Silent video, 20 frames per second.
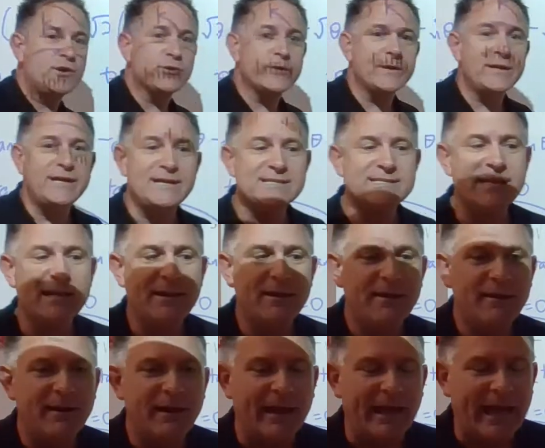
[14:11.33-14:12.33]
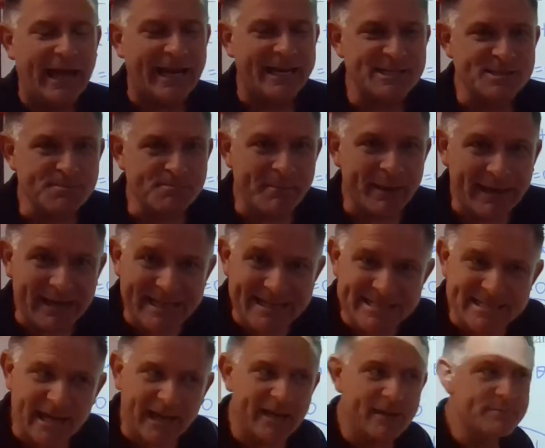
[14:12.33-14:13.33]
degrees, as many
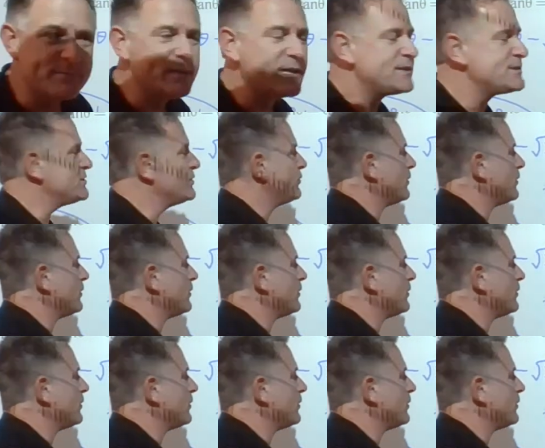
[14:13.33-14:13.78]
times as